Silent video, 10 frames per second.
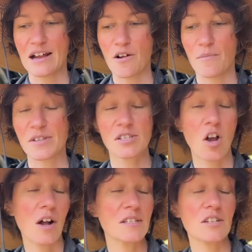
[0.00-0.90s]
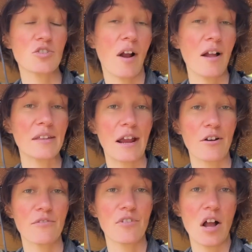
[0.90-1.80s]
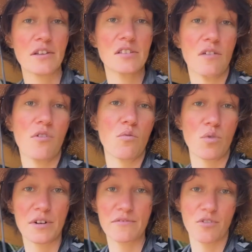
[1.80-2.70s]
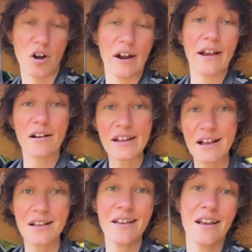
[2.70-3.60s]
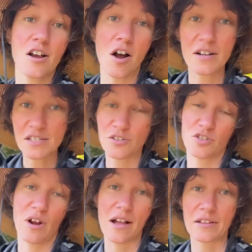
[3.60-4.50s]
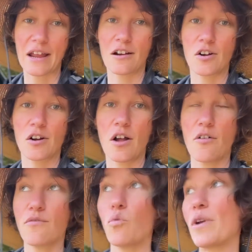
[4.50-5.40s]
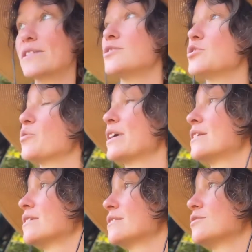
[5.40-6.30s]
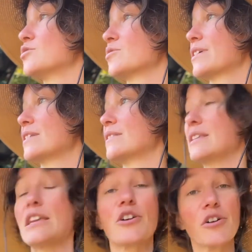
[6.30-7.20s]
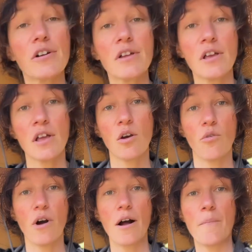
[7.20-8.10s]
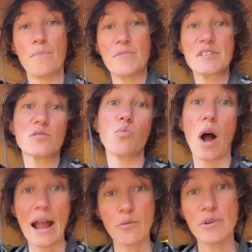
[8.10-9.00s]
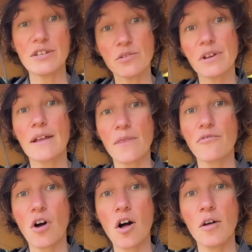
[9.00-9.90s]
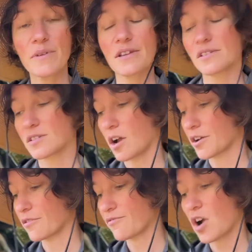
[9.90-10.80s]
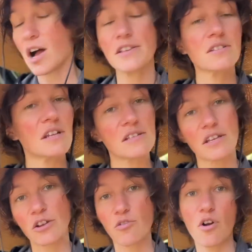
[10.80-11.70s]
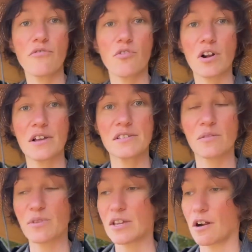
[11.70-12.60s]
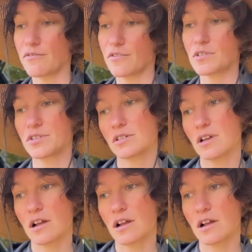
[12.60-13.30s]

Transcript: It's constant trial and error for us of what works for our area, constant trial and error of when to do it during the year. This is why we do it in the fall, because it's not going to frost, it's going to grow for us, and we get our first